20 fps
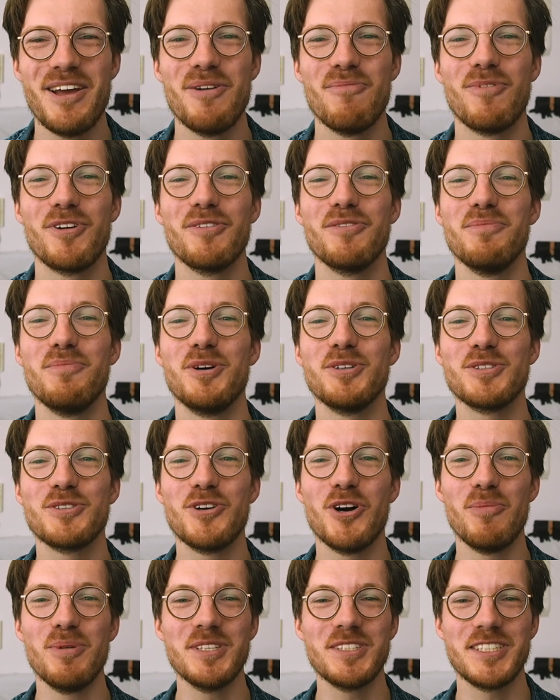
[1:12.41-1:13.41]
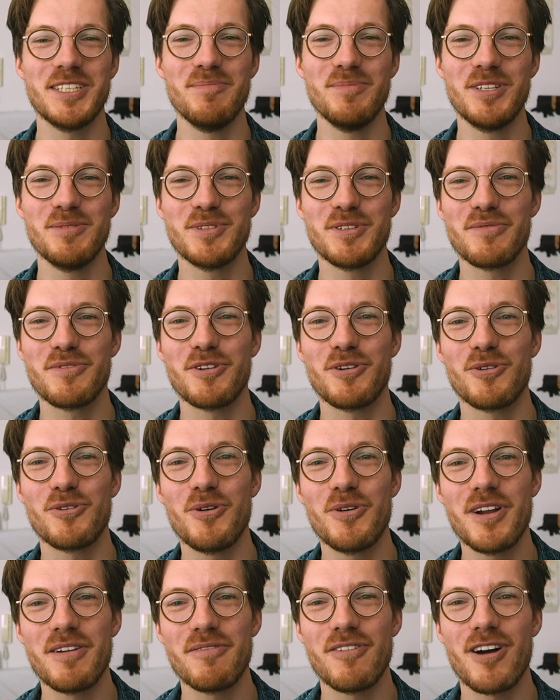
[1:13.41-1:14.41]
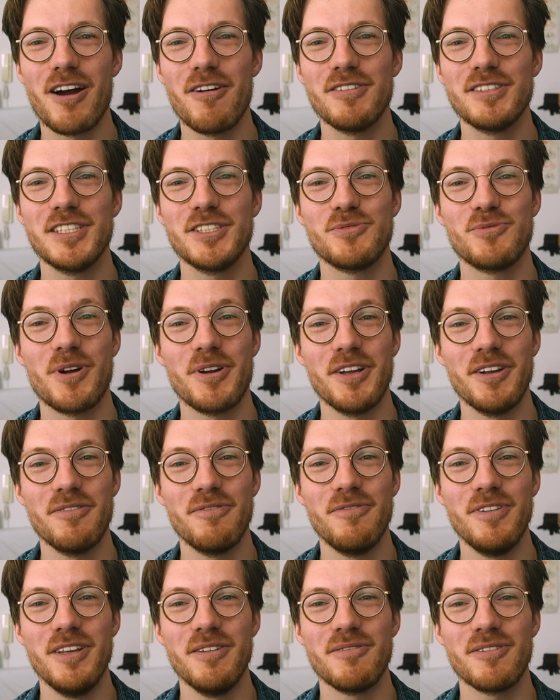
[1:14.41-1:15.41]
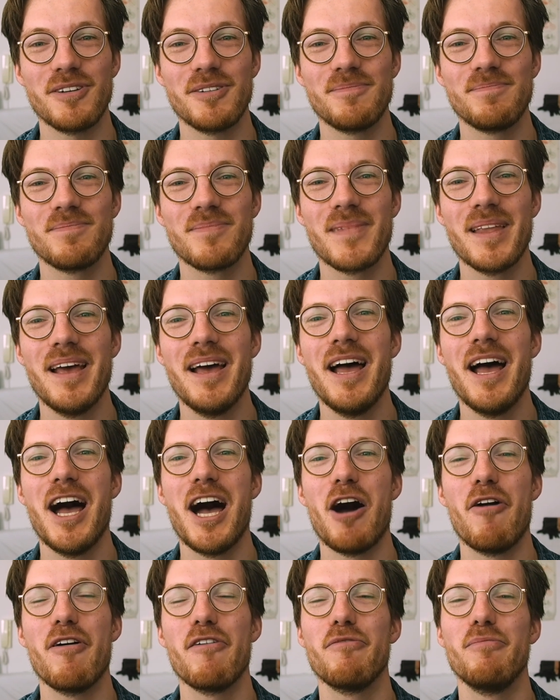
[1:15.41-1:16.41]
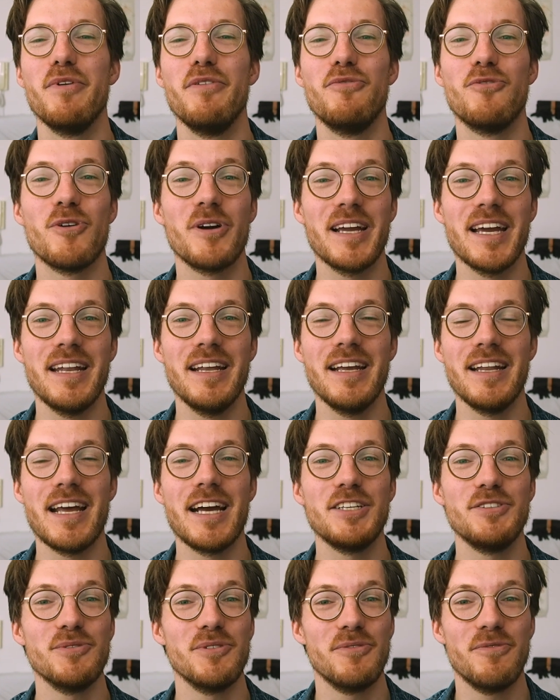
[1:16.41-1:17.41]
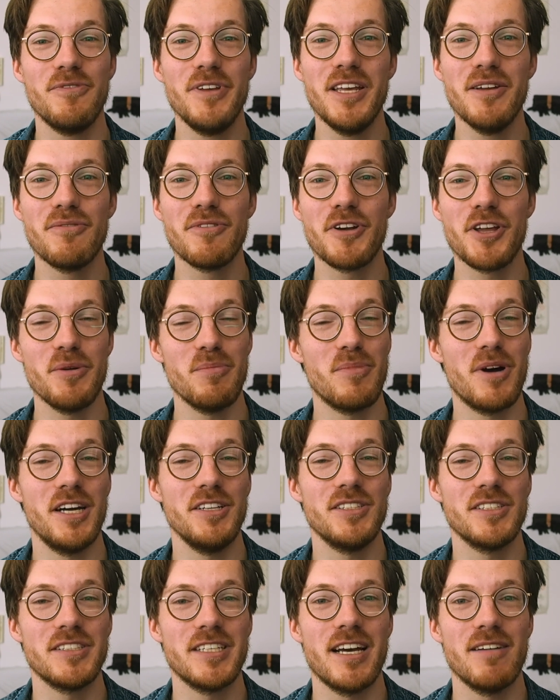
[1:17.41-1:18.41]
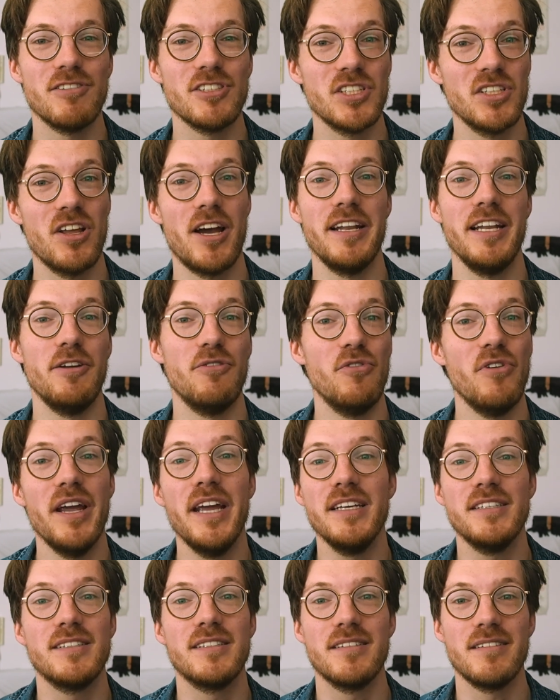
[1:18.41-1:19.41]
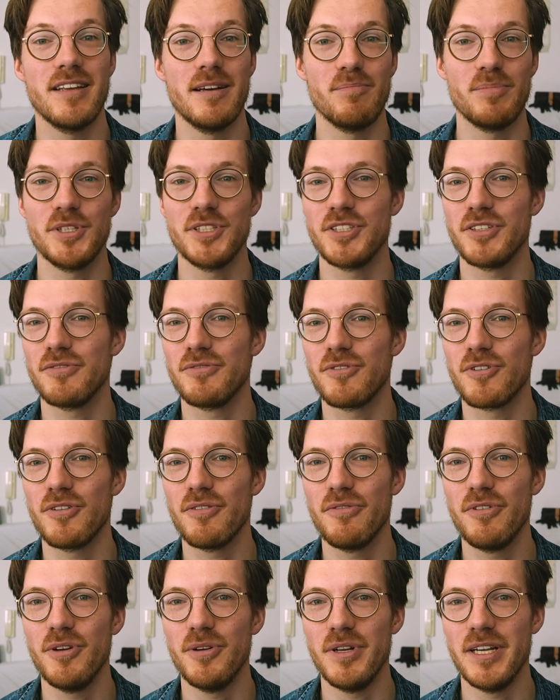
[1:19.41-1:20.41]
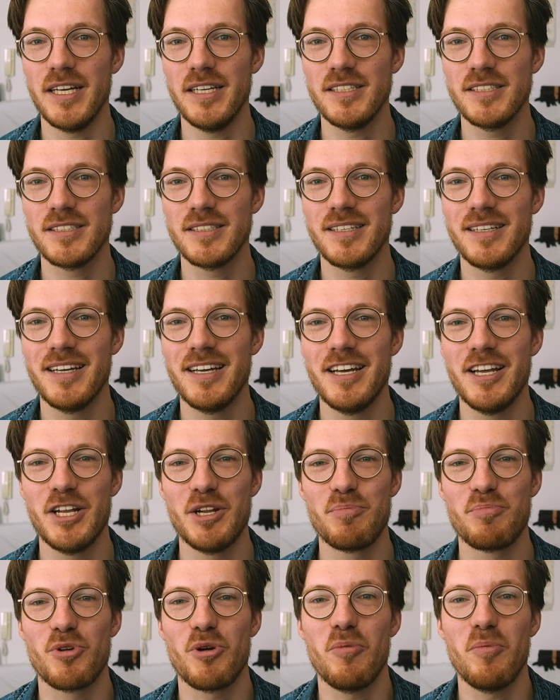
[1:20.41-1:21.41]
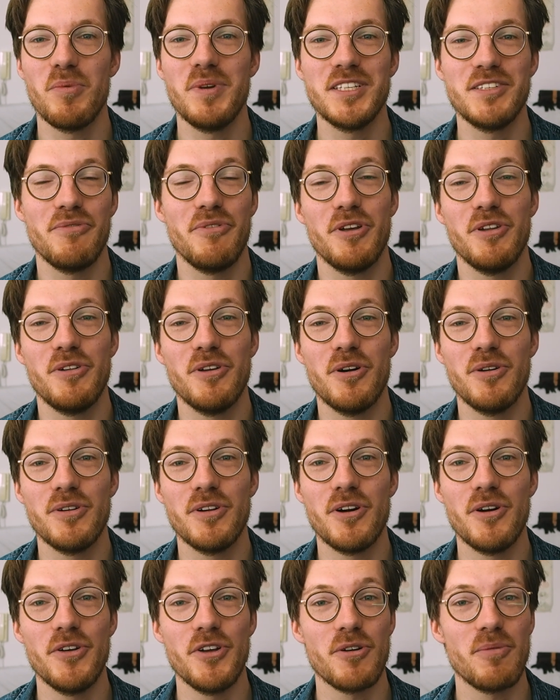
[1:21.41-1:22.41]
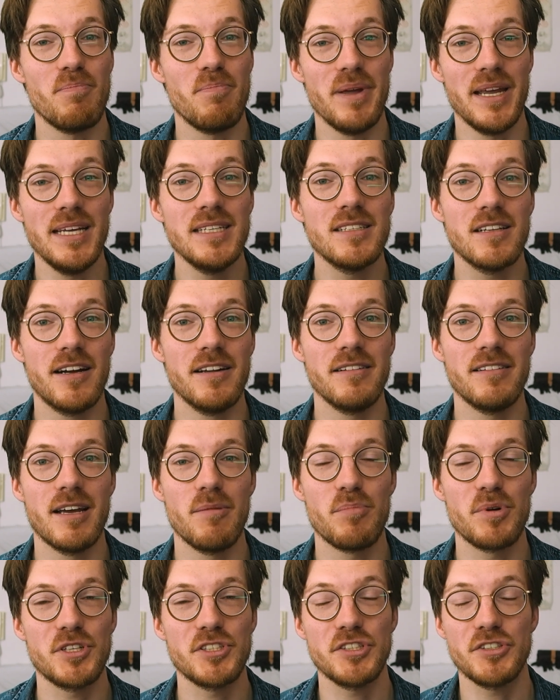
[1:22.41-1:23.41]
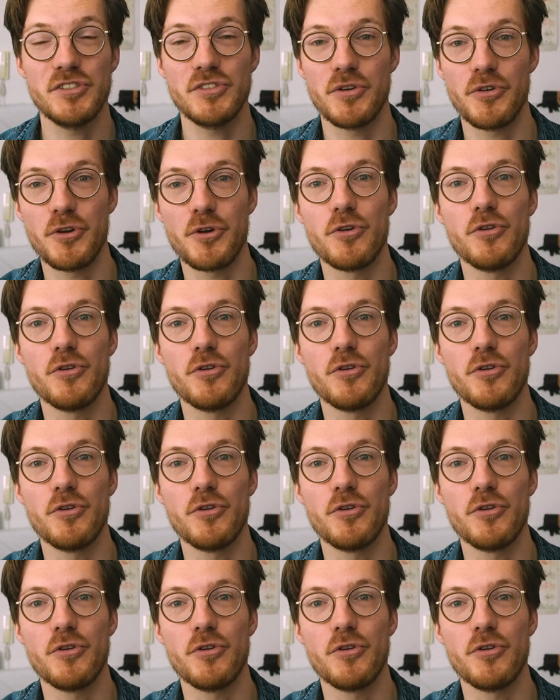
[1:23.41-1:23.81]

One of the most common symptoms of the coronavirus is running a fever. However, before getting an actual fever, you might just have a slightly raised temperature for a few days. The problem is, if you don't know your baseline temperature, so your